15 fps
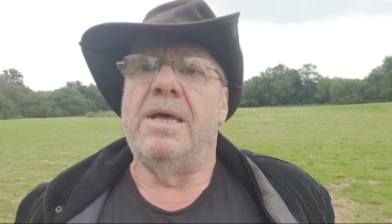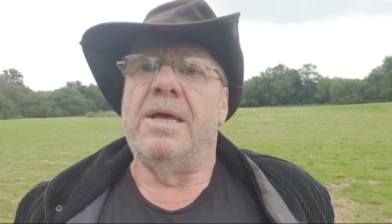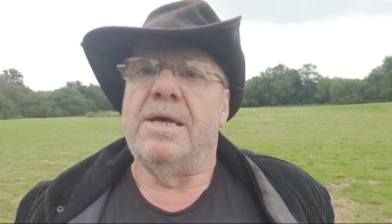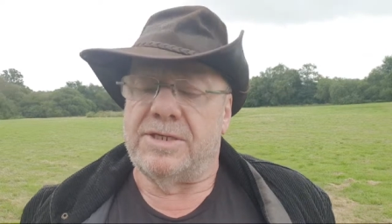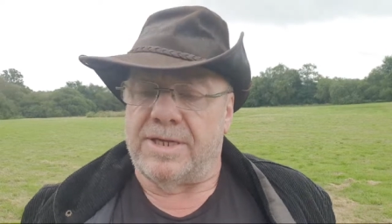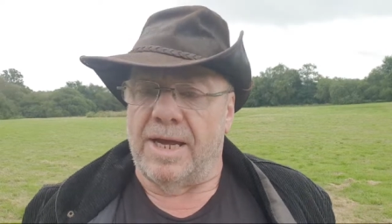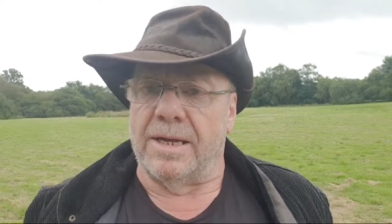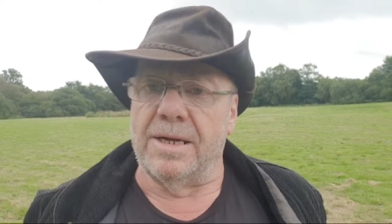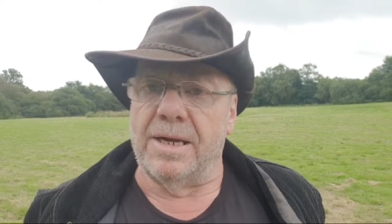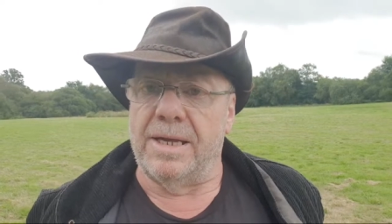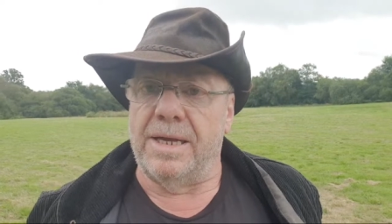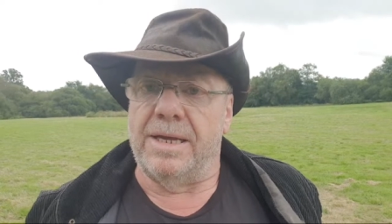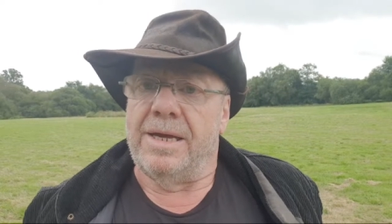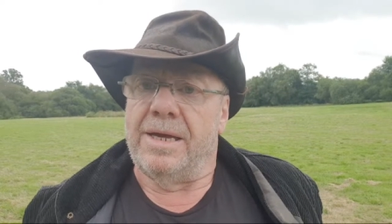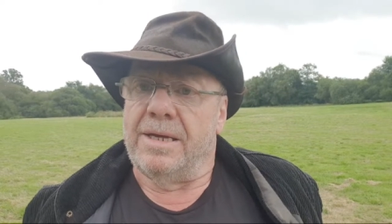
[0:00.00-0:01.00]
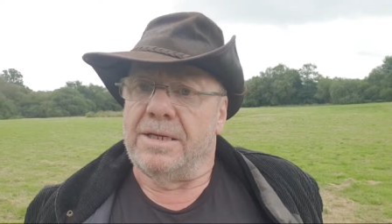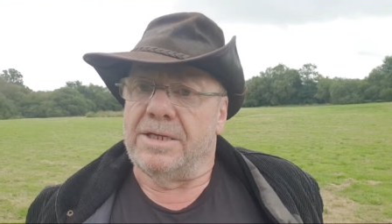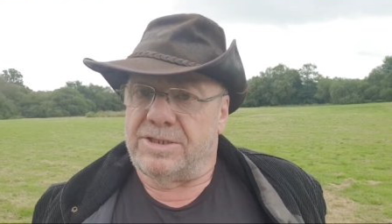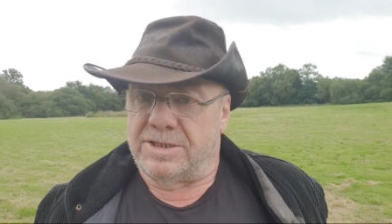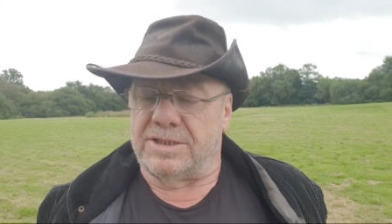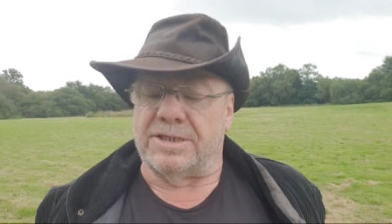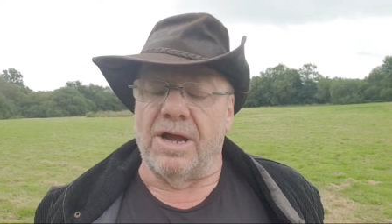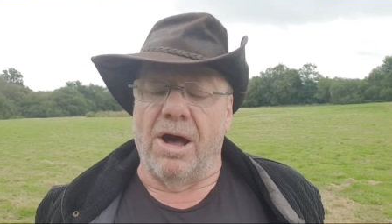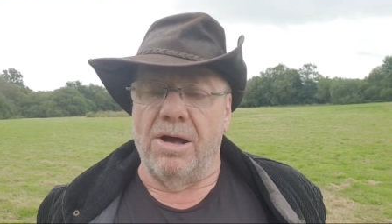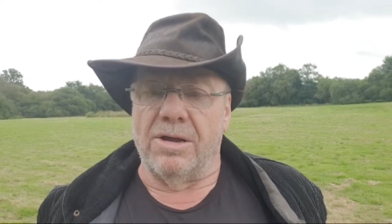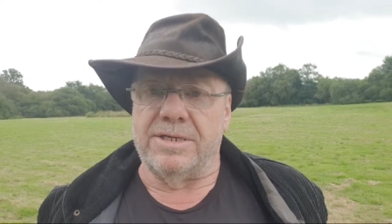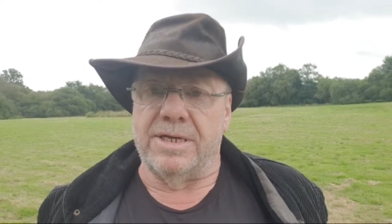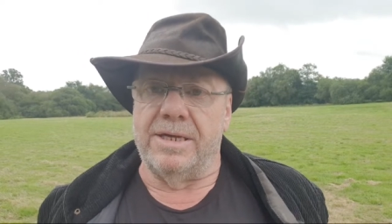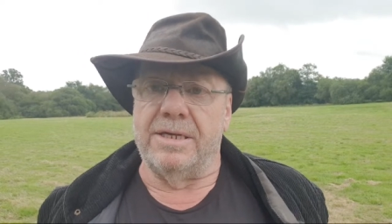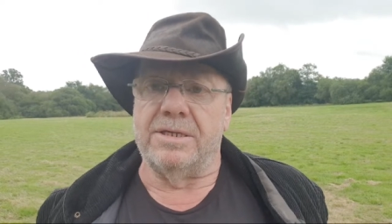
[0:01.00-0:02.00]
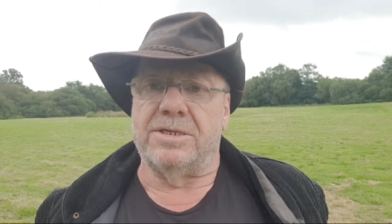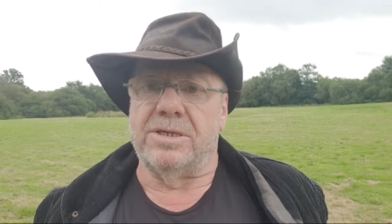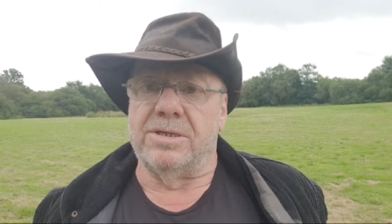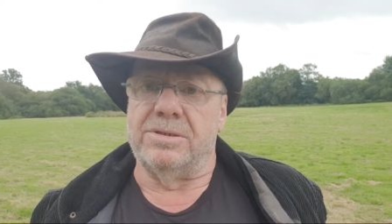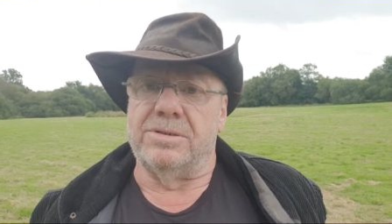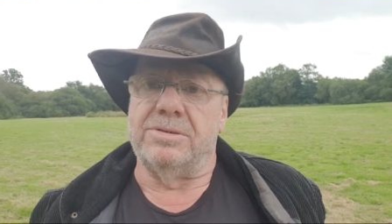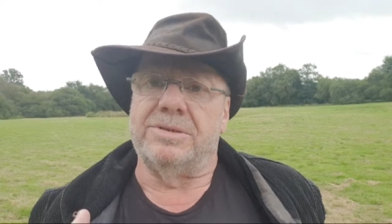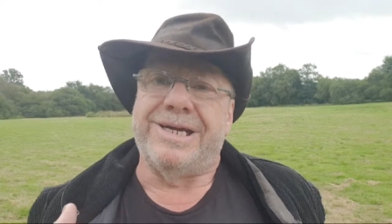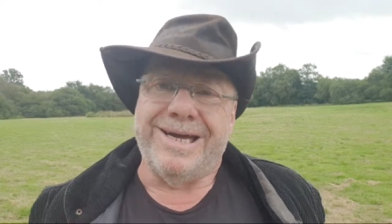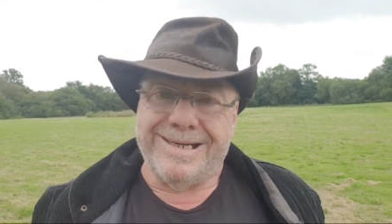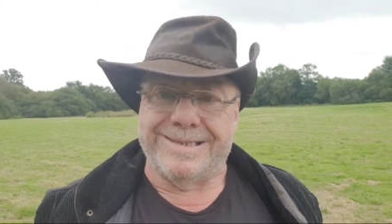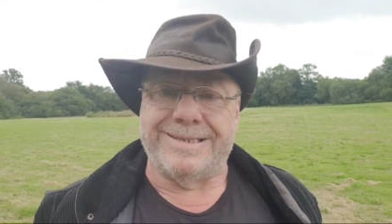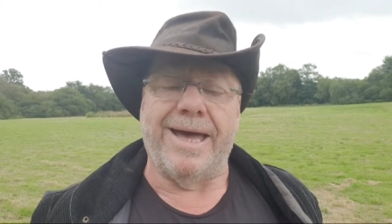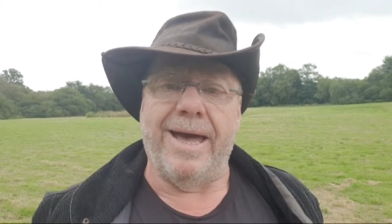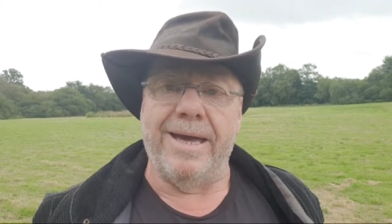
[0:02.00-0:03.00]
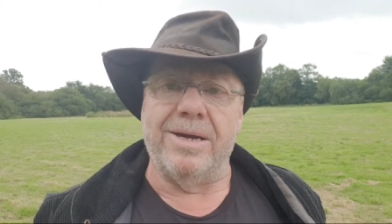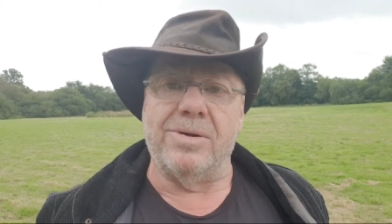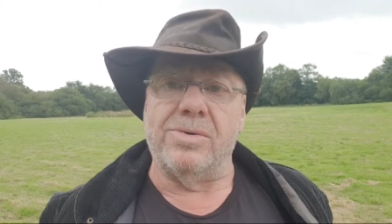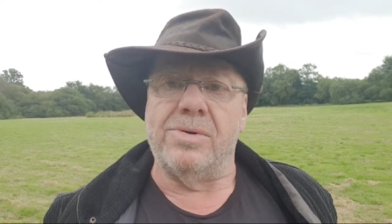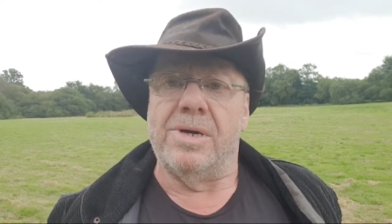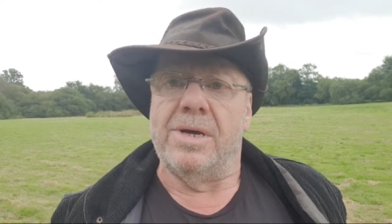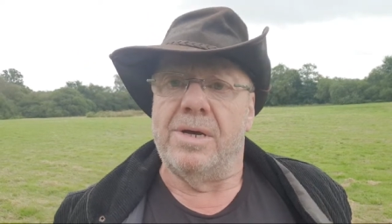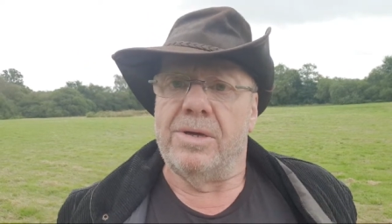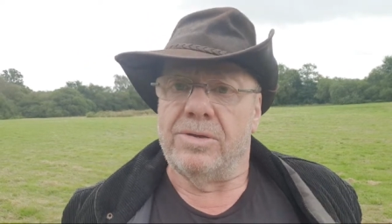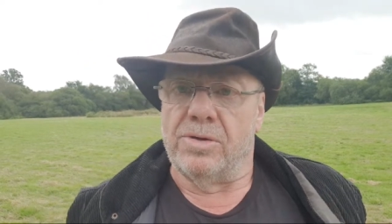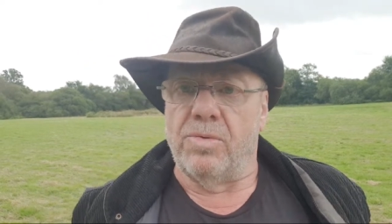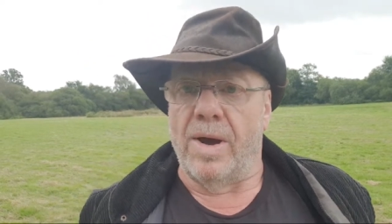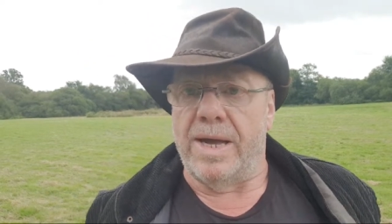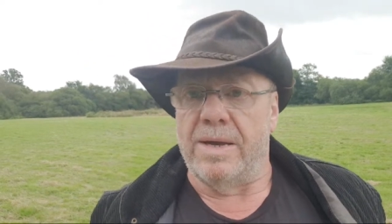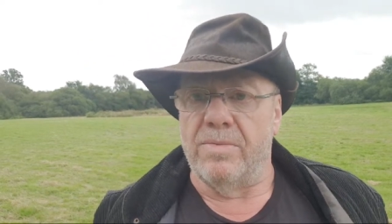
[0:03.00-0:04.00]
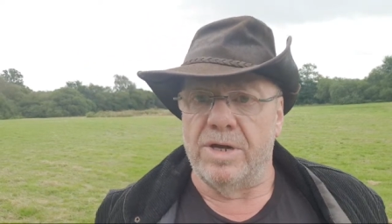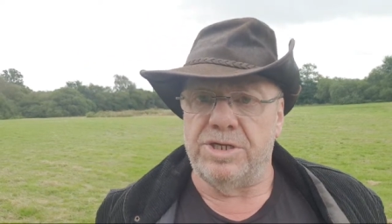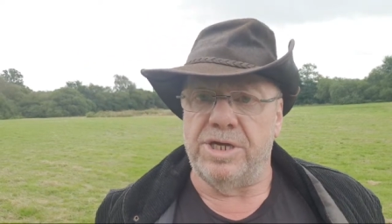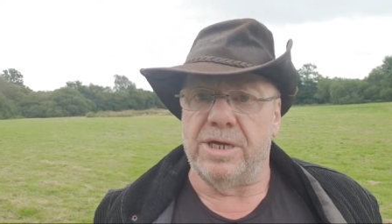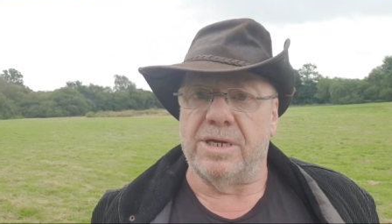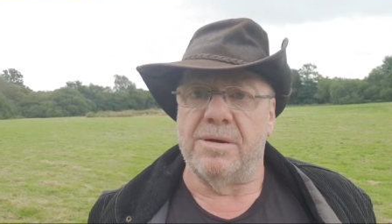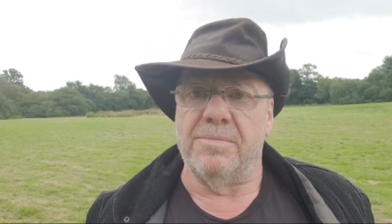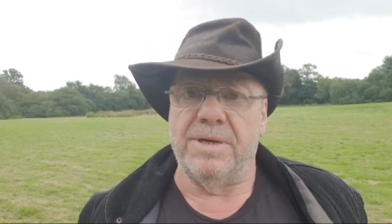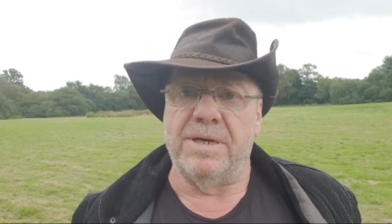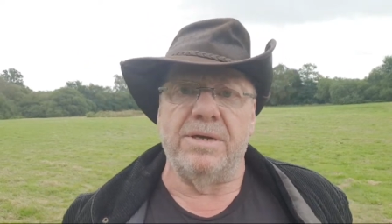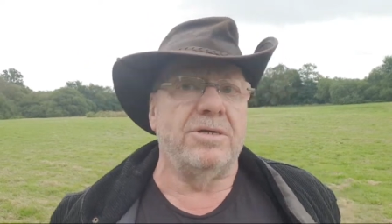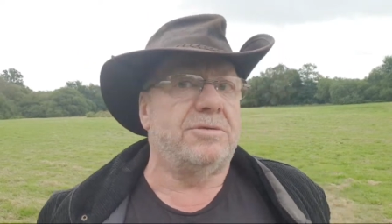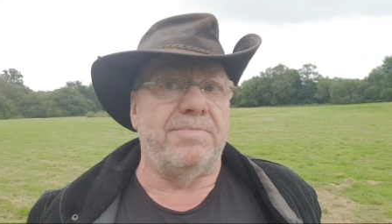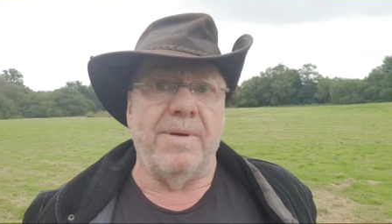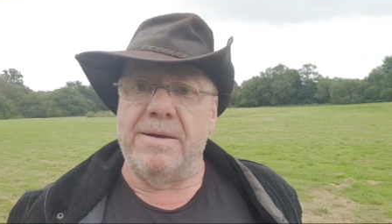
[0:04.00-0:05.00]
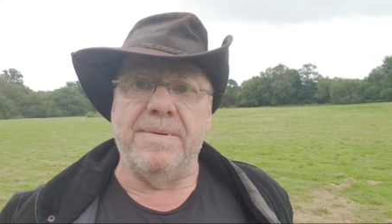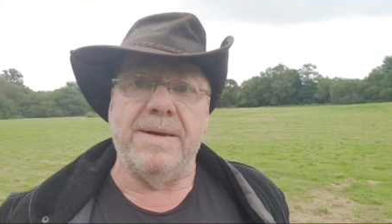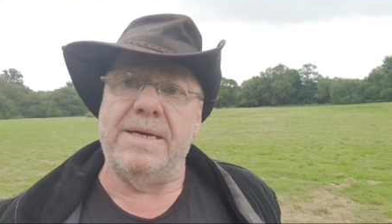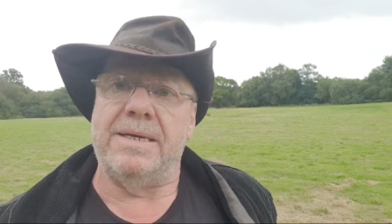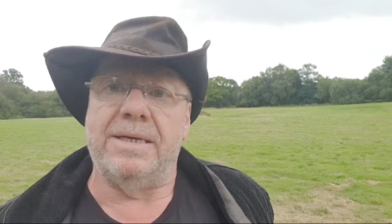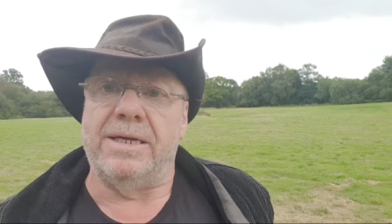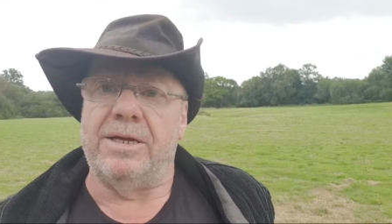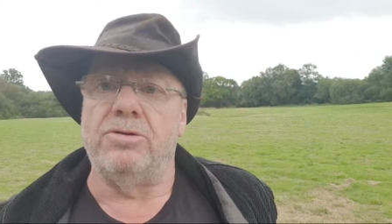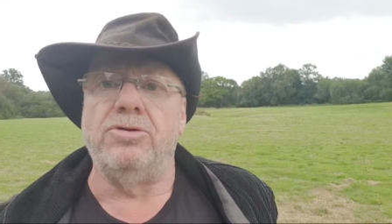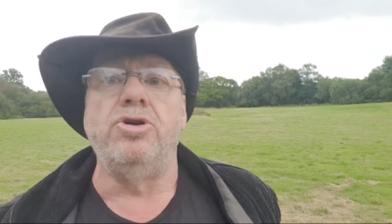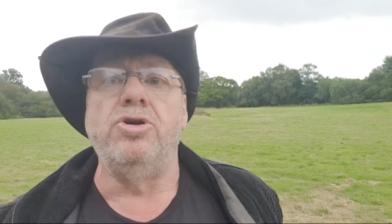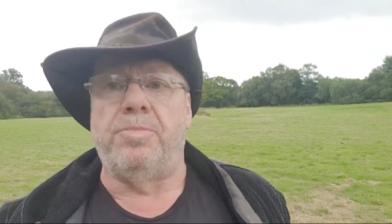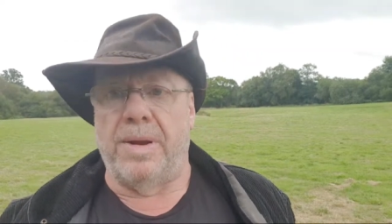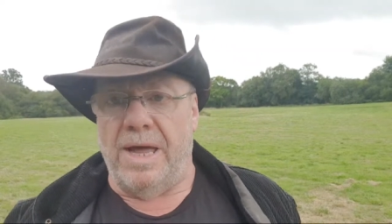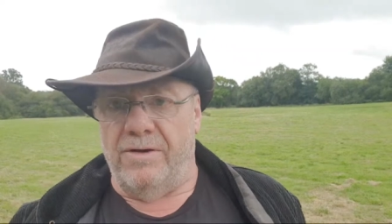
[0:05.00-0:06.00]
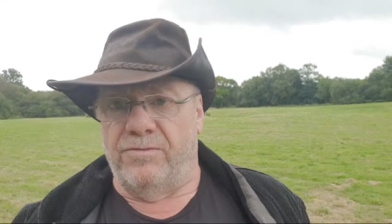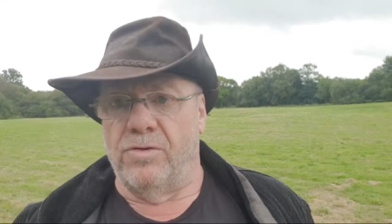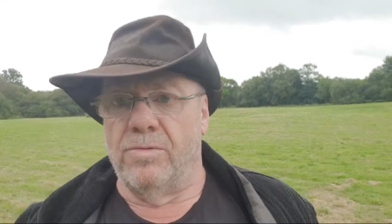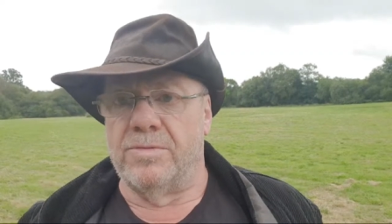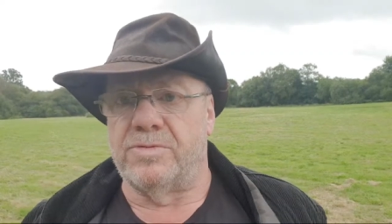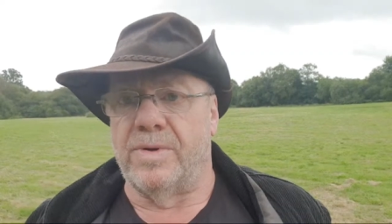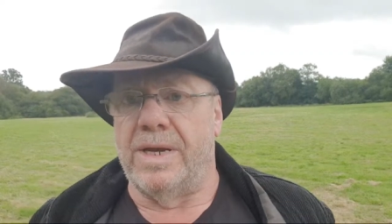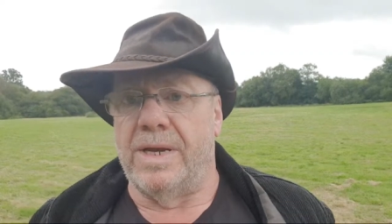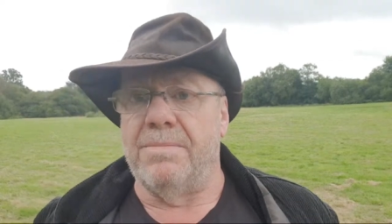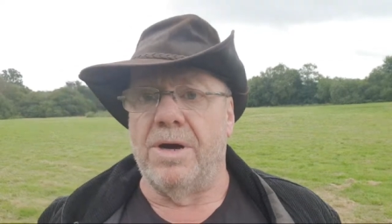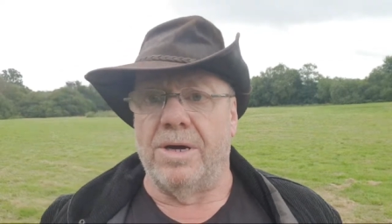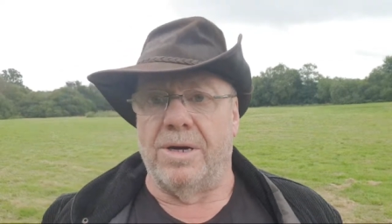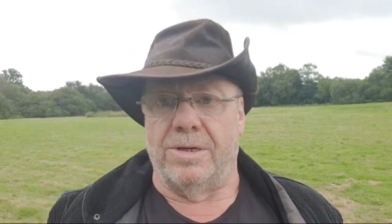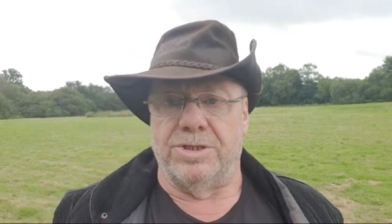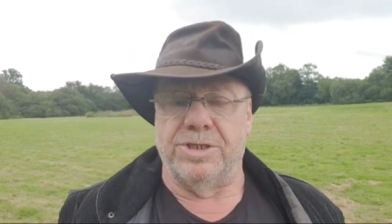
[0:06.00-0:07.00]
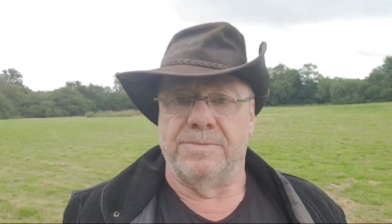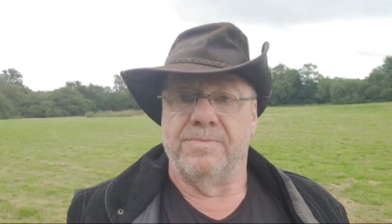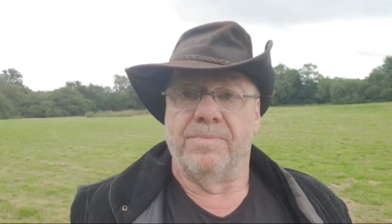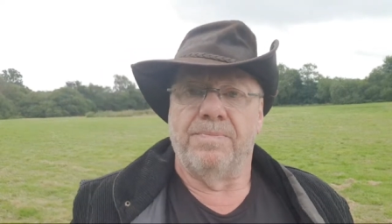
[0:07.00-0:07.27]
suddenly starting to curtail the way in which it can be used, maybe new platforms will emerge.